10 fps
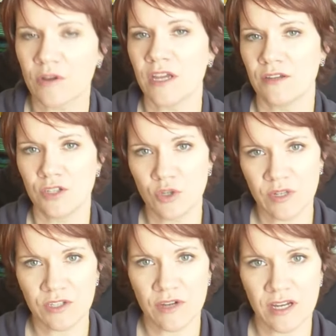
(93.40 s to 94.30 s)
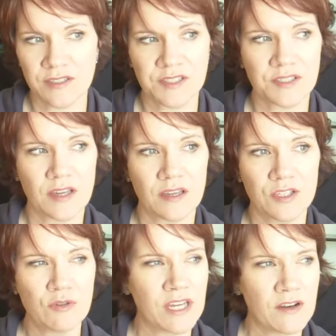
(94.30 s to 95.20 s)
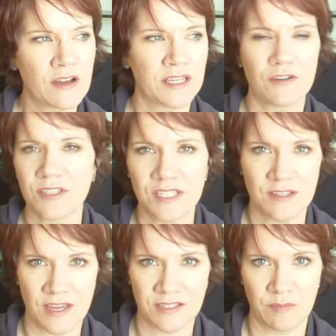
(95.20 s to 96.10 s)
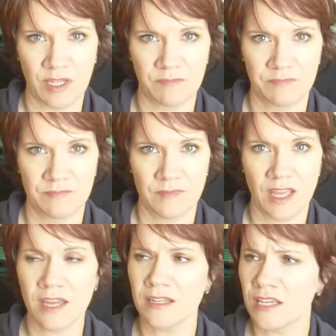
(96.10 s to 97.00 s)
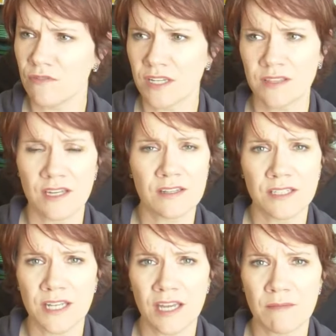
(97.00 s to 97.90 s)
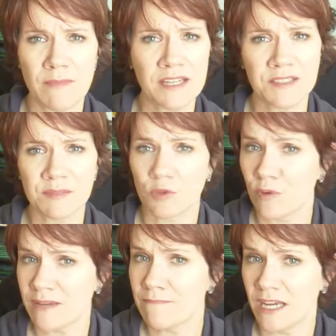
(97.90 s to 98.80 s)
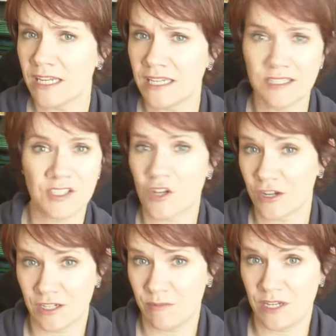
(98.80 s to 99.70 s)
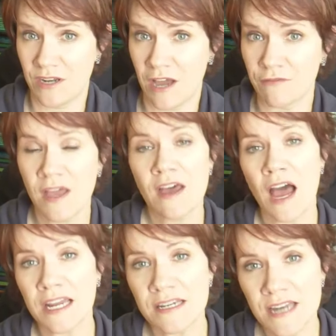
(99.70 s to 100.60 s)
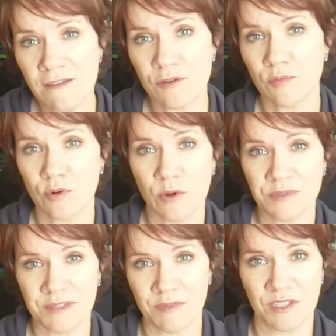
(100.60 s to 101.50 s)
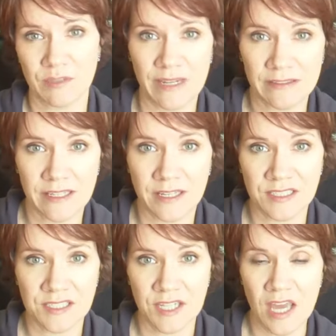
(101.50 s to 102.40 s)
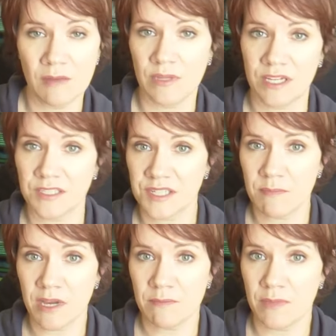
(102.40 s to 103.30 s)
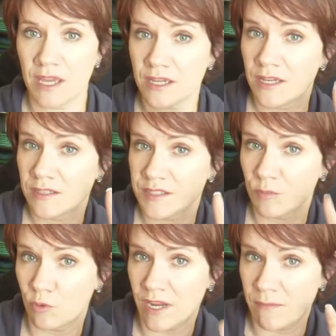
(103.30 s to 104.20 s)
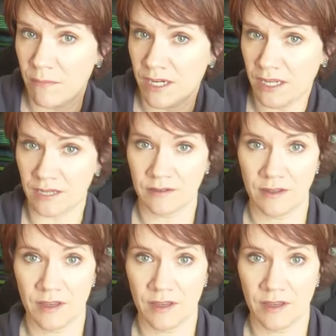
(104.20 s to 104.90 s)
Okay, you know what you guys, you cannot guarantee that to me. And even at the end of the day, making some great money is not going to be enough. I never promote something to my list because I might make some great money